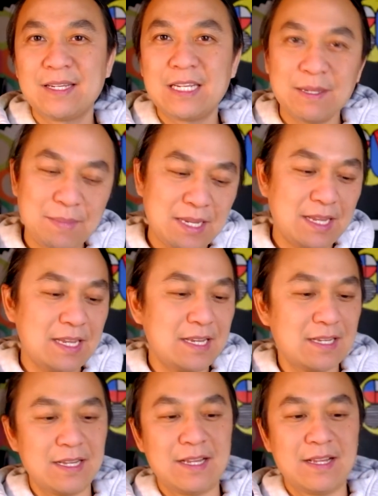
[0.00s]
gimmicky
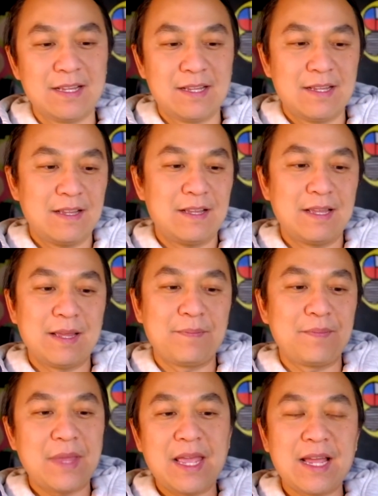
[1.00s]

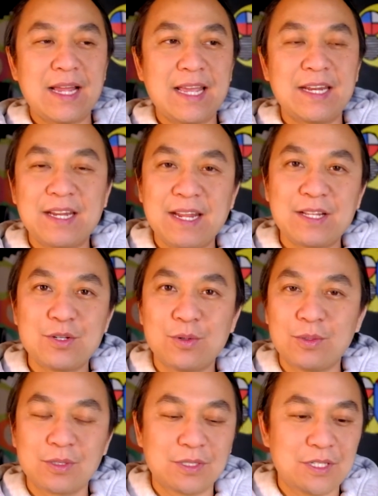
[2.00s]
AI editing
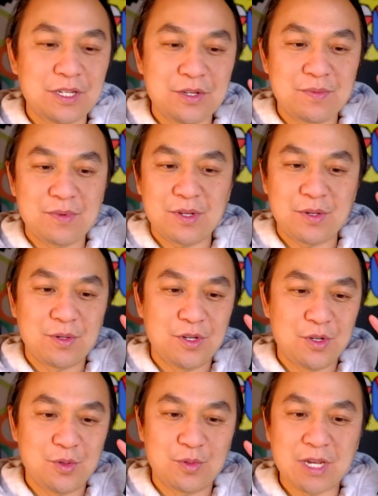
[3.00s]
tools to
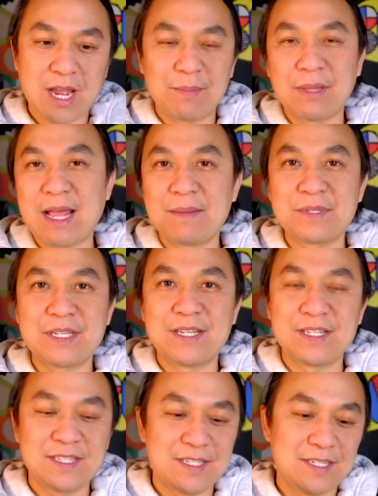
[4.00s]
do time
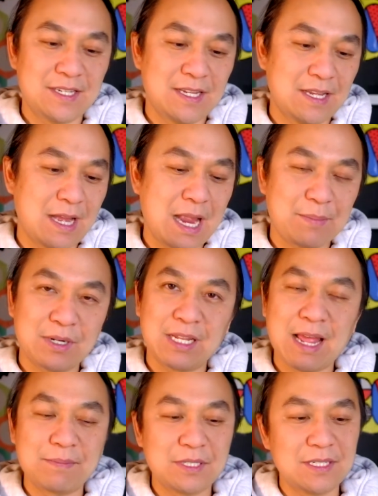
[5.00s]
lapses, hyper
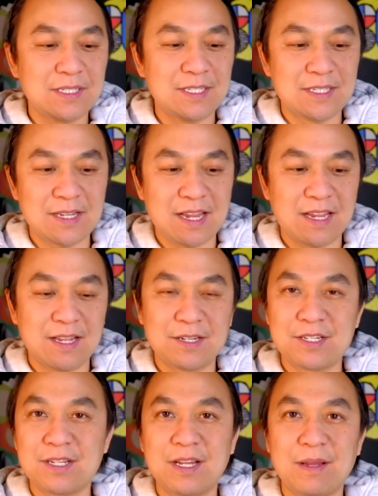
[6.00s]
lapses,
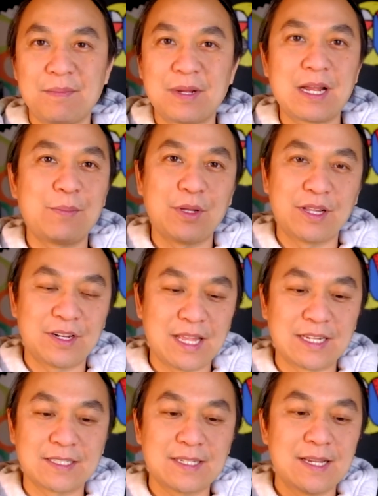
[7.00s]
and a couple other
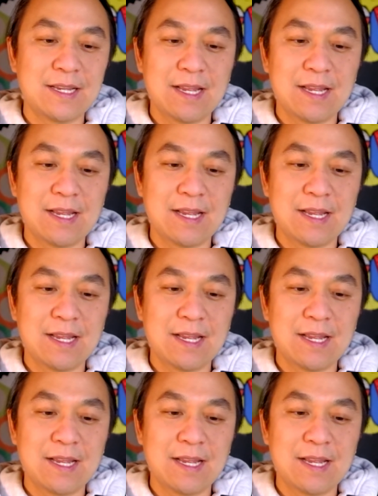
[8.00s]
things.